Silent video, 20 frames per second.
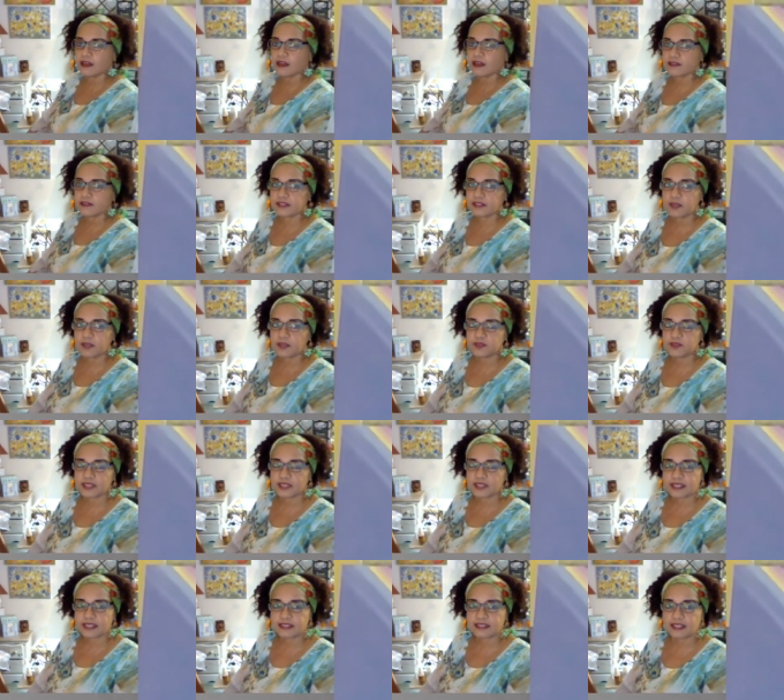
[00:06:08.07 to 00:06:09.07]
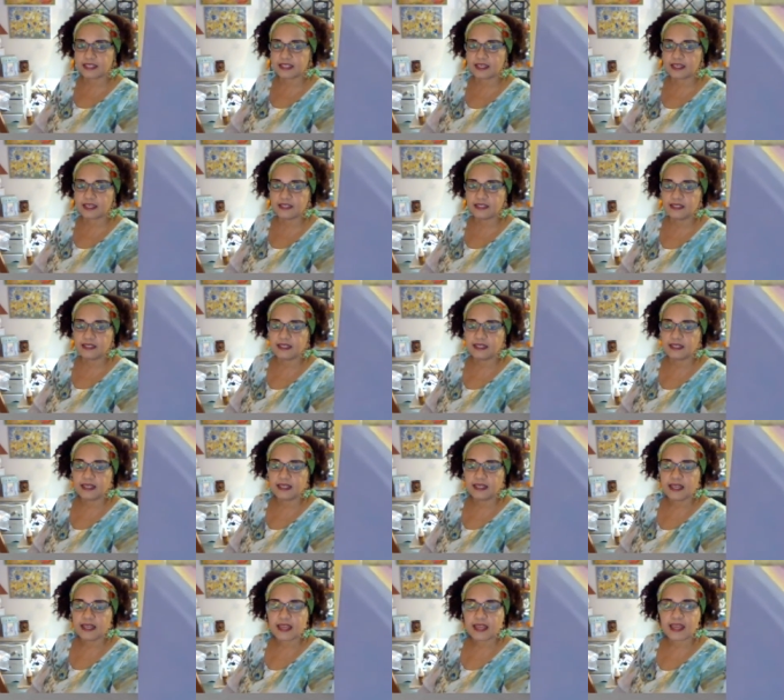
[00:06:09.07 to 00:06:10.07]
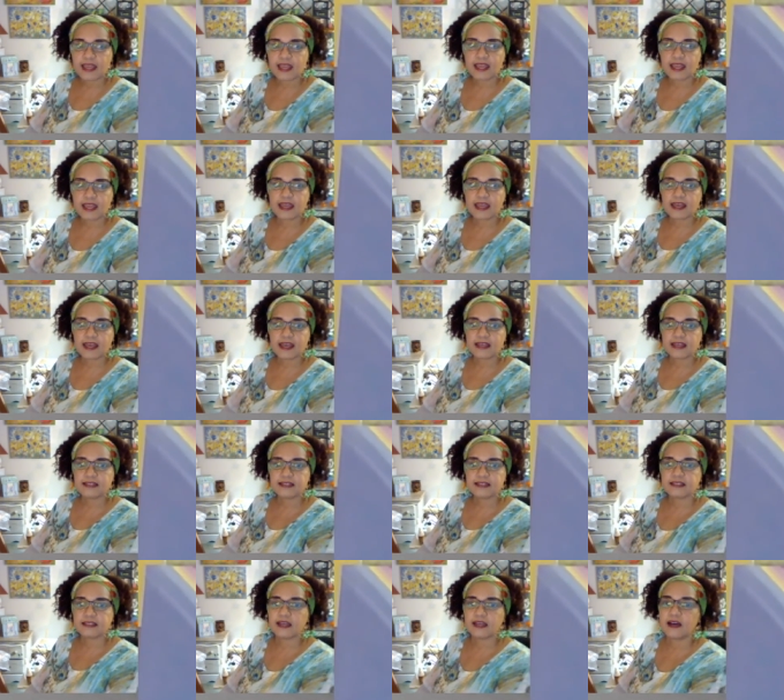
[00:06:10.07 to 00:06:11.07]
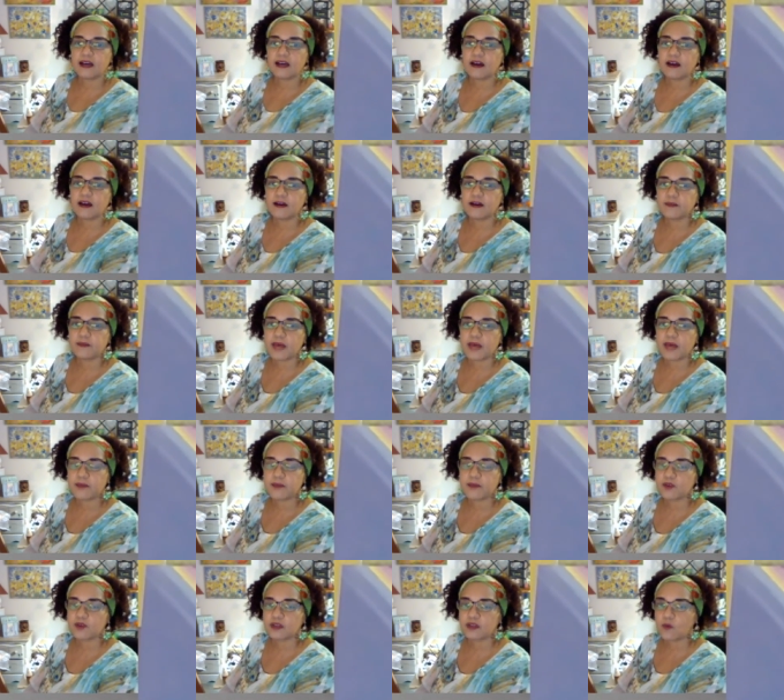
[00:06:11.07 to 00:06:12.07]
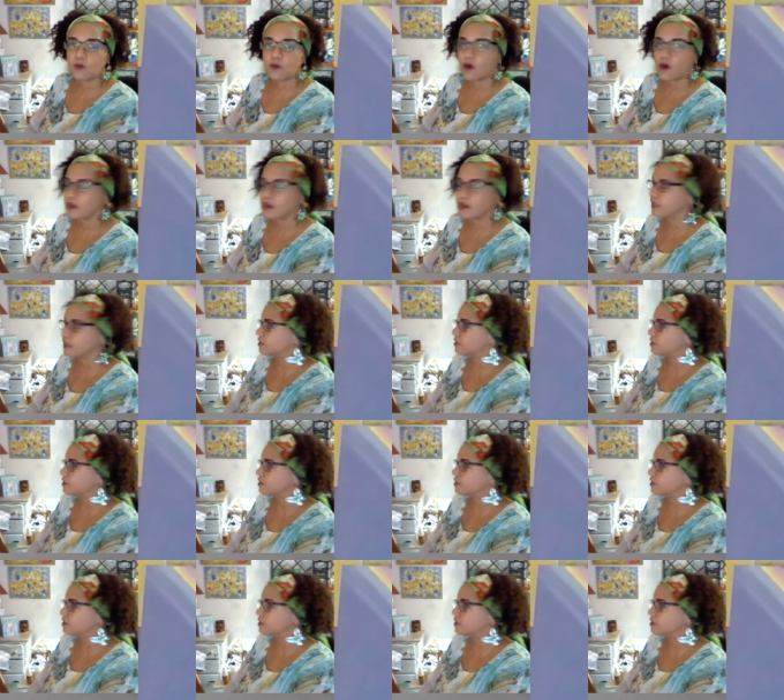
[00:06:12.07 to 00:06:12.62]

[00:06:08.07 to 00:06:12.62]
subject in, and um, I'm going to walk us